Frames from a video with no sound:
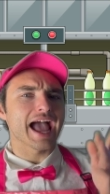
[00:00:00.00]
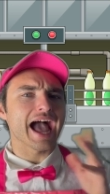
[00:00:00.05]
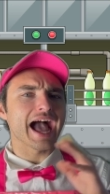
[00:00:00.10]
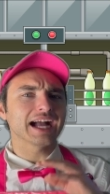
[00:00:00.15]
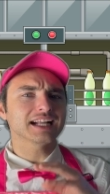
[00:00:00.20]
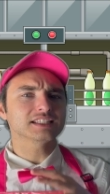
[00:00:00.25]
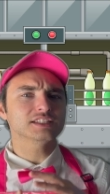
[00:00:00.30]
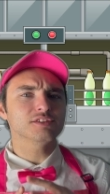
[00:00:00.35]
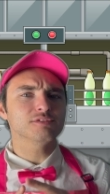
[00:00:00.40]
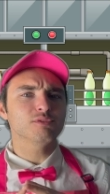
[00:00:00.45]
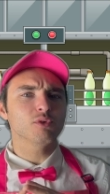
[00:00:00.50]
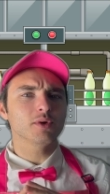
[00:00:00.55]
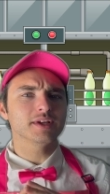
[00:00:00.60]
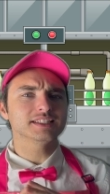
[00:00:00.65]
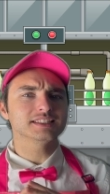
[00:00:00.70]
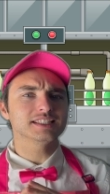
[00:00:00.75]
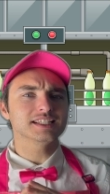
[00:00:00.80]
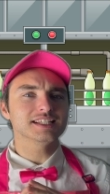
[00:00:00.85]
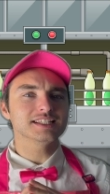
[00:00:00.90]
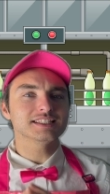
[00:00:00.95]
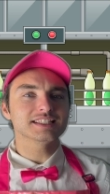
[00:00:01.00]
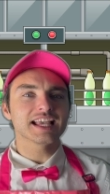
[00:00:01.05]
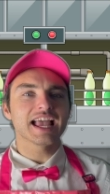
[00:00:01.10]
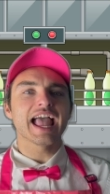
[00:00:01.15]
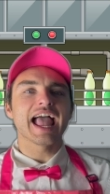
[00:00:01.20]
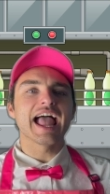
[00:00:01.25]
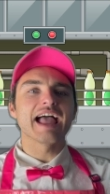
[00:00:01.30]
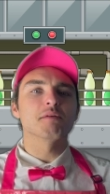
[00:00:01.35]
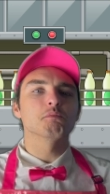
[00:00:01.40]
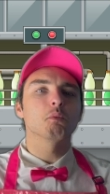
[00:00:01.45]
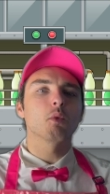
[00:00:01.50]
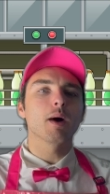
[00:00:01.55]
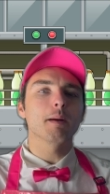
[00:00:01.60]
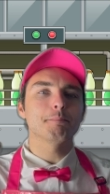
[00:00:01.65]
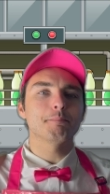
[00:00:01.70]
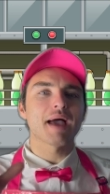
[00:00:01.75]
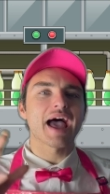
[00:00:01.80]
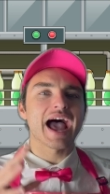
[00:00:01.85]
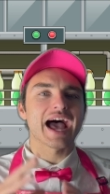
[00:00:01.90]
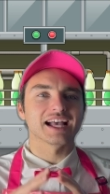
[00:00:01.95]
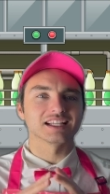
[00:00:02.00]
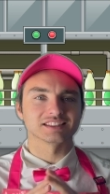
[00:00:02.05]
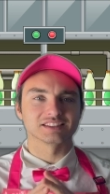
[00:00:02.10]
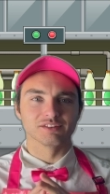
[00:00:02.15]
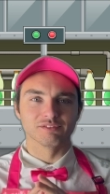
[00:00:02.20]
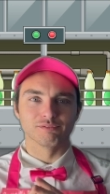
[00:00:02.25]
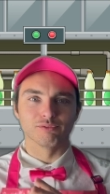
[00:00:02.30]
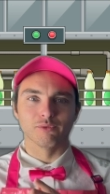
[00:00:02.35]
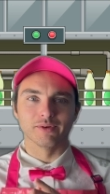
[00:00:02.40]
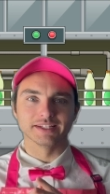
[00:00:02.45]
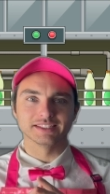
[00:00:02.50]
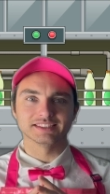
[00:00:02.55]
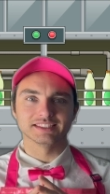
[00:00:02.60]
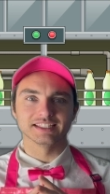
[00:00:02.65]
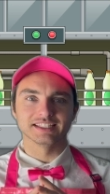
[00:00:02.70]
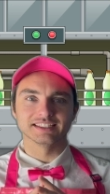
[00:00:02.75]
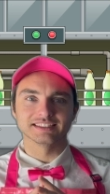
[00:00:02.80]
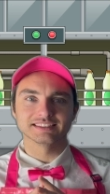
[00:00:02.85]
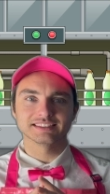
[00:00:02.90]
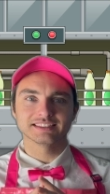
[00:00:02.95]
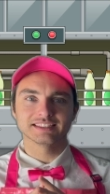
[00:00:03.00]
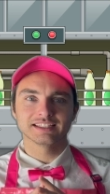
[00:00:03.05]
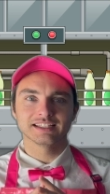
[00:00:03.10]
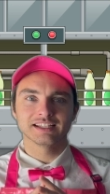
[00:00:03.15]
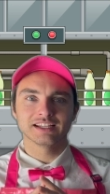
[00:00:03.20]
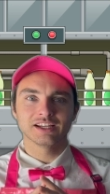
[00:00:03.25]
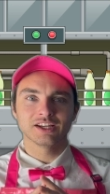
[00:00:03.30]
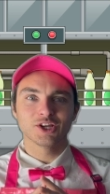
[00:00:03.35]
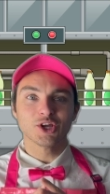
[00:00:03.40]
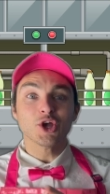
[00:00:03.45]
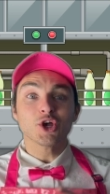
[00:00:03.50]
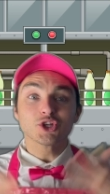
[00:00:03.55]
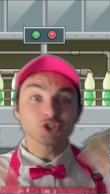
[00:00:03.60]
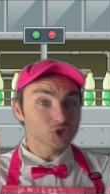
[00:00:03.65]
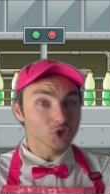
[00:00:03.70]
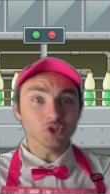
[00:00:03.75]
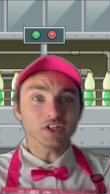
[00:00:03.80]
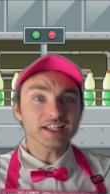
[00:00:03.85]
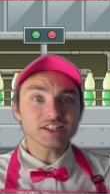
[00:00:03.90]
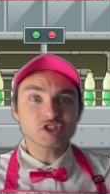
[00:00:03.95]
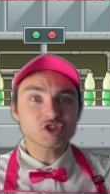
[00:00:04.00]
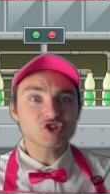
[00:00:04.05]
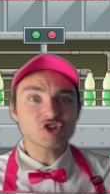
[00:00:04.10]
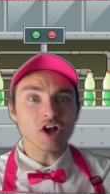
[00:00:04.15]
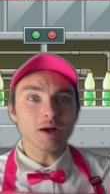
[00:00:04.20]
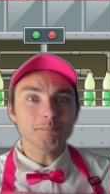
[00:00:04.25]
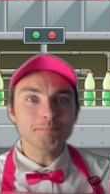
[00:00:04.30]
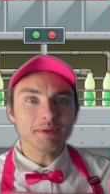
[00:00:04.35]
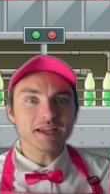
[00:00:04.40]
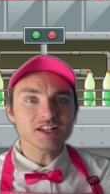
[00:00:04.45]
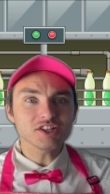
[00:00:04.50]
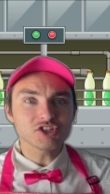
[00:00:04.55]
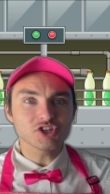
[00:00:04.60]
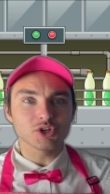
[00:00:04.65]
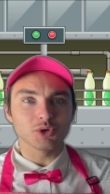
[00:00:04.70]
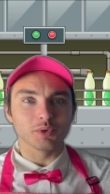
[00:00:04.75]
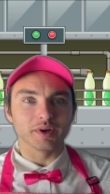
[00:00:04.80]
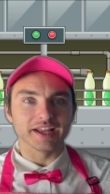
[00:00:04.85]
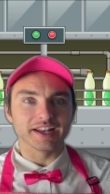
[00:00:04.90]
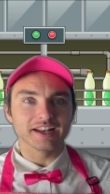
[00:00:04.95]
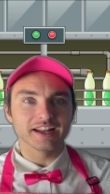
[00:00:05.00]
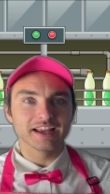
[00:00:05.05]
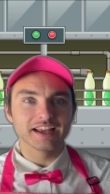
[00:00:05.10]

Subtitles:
active voice is and what passive voice is. So let's jump into it.